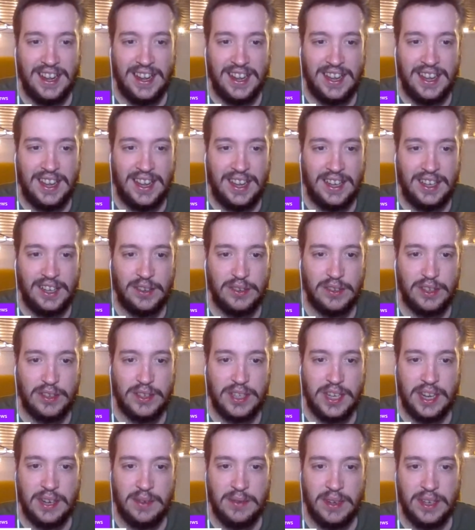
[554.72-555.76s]
Lol, don't
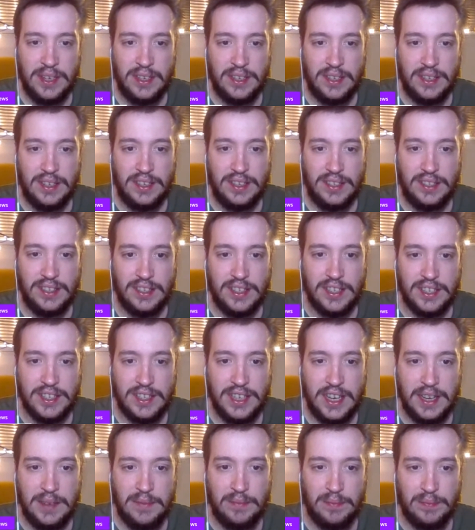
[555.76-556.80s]
tell anyone this
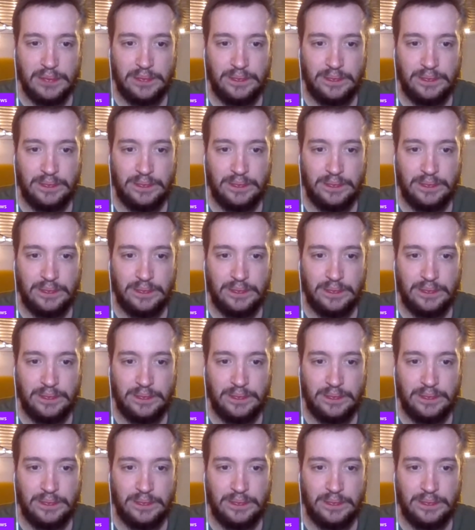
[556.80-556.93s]
name.